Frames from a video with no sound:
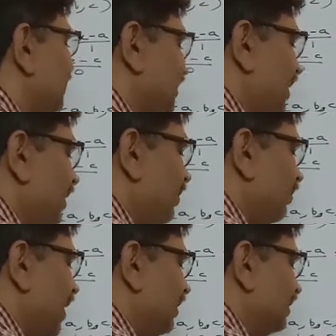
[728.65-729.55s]
3
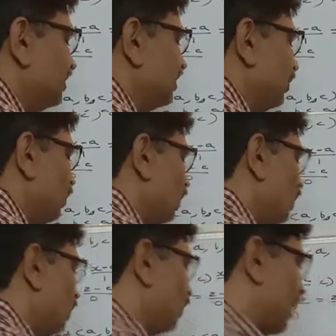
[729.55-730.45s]
minus 0,
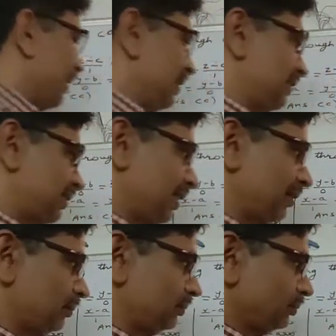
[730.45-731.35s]
minus 3.
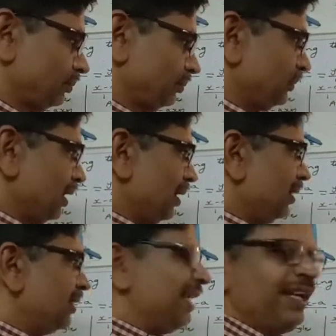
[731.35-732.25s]

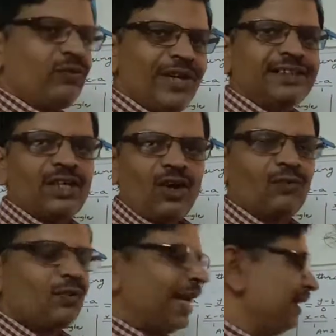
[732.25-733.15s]
Then equation
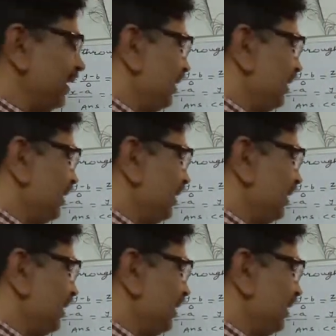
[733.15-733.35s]
of line in